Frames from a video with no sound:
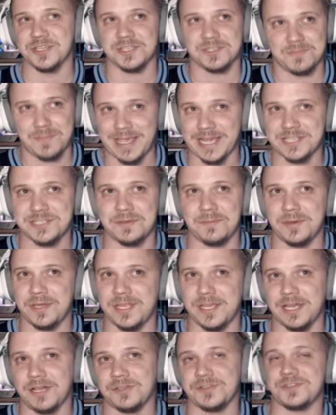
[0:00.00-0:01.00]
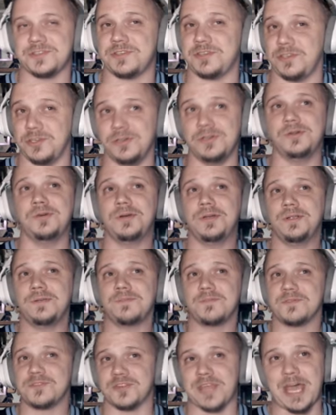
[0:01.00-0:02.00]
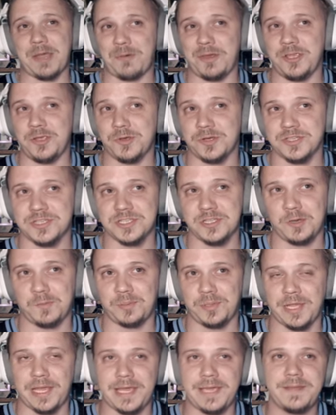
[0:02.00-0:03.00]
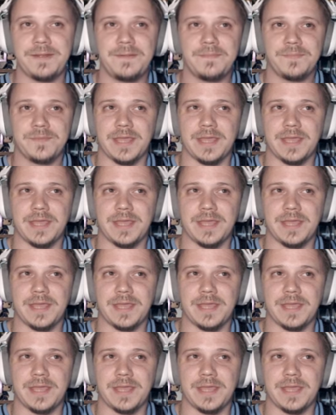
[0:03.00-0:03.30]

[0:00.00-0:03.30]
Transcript: just make somebody else you, so that way you could still play.